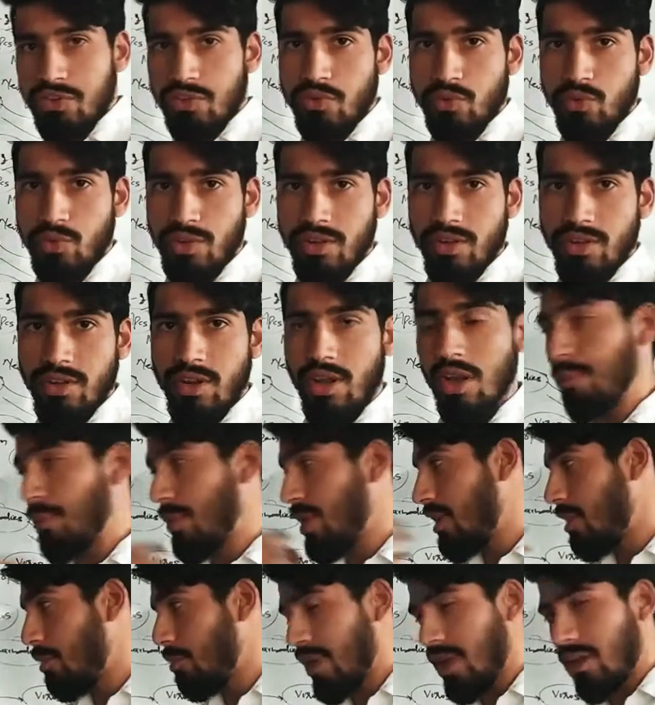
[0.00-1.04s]
may remain
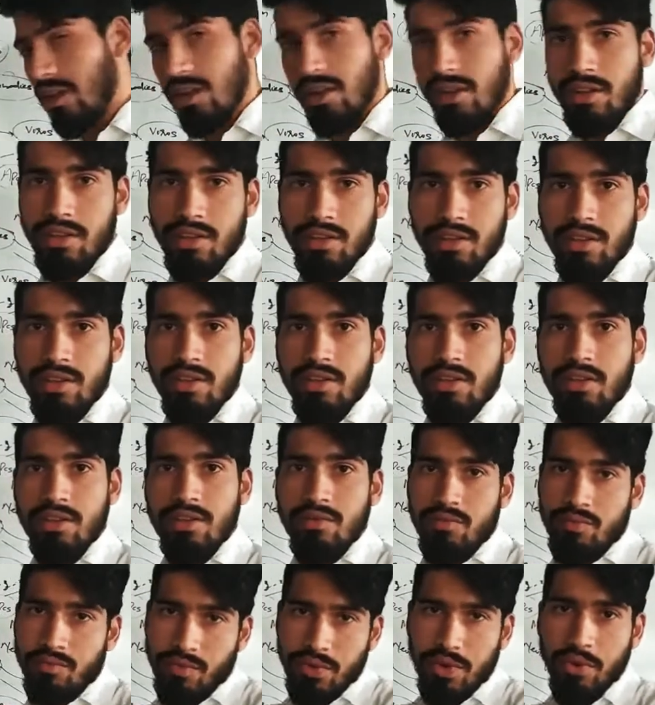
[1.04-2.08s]
few
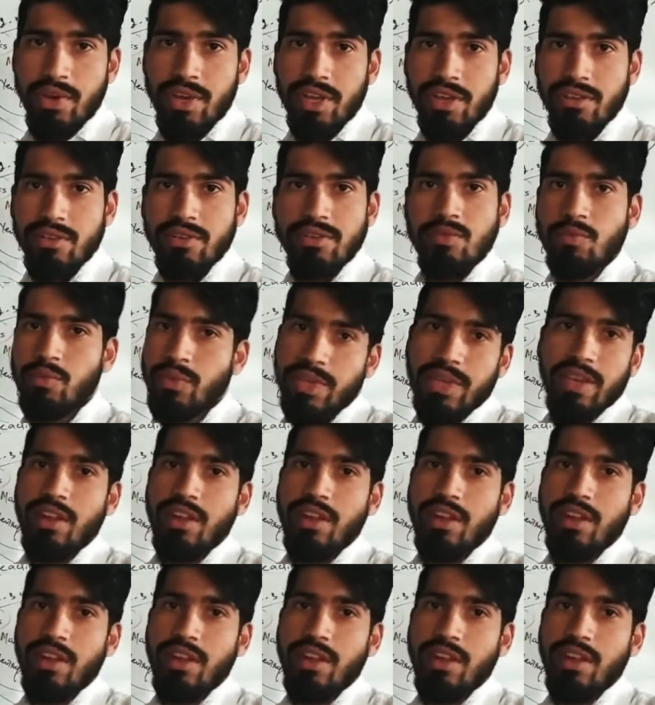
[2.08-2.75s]
days. We cannot say.